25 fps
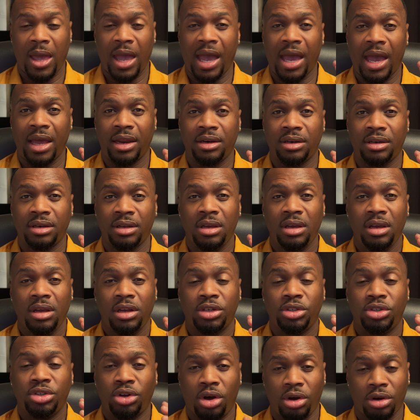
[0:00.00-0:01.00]
and
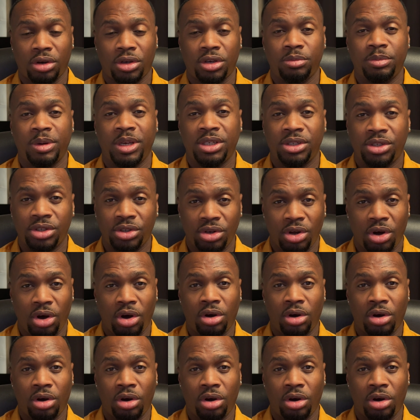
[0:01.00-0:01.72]
documented